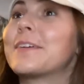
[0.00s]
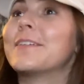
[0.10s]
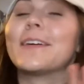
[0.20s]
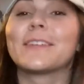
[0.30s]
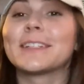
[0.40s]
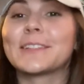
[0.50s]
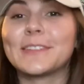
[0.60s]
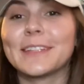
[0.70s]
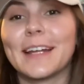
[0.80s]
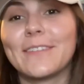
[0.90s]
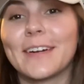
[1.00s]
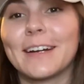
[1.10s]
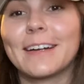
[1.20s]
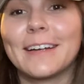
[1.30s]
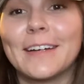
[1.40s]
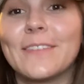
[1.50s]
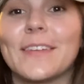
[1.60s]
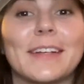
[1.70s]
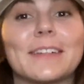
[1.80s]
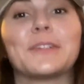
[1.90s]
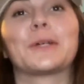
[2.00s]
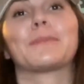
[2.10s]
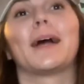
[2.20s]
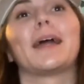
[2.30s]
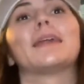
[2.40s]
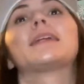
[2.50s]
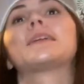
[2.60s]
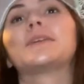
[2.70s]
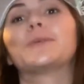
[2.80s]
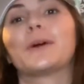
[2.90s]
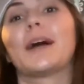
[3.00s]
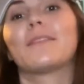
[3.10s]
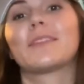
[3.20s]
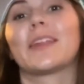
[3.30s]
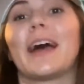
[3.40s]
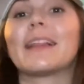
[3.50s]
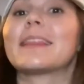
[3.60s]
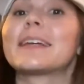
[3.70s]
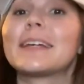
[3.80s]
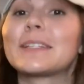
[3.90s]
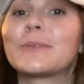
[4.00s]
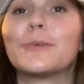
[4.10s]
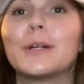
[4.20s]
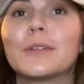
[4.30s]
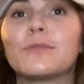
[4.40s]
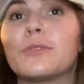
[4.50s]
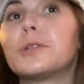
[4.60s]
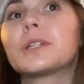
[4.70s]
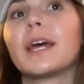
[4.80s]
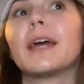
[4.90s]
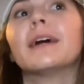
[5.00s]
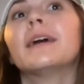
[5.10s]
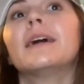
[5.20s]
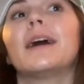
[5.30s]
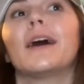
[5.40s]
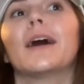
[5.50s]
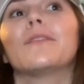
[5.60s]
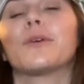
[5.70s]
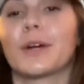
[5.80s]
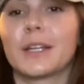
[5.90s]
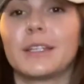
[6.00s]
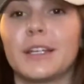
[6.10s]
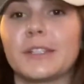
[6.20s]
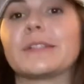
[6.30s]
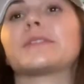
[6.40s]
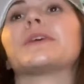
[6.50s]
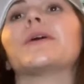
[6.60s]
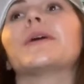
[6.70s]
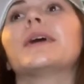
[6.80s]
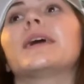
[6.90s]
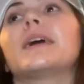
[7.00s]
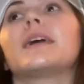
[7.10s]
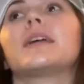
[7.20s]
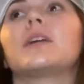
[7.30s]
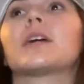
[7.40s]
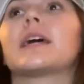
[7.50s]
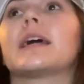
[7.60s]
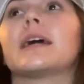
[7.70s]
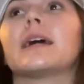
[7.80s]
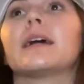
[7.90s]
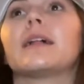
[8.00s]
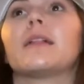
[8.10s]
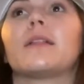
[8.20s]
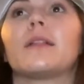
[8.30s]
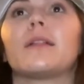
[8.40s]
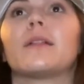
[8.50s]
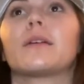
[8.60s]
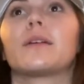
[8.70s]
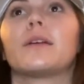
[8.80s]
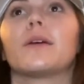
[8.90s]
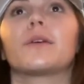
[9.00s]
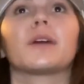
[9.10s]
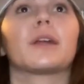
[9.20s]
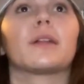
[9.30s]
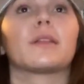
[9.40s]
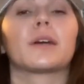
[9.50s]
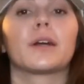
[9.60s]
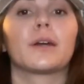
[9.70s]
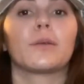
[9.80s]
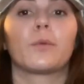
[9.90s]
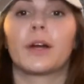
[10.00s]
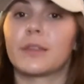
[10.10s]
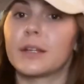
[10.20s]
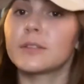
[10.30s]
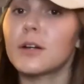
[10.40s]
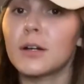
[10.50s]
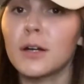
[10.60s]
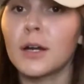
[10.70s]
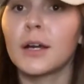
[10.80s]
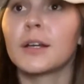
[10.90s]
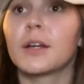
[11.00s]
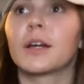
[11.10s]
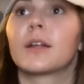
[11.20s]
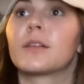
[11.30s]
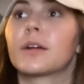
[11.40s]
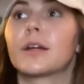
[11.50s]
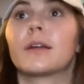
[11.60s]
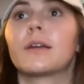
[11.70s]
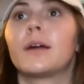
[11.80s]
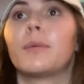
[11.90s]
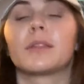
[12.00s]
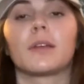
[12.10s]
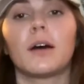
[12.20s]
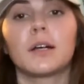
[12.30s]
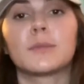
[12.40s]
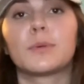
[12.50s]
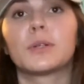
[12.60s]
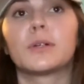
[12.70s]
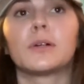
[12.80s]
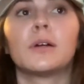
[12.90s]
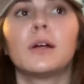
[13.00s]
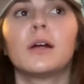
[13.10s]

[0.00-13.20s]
every school that I've heard of, including mine, you will have at least one full day of orientation. So you're gonna, you know, you're gonna learn where things are, you're gonna learn about the hospital,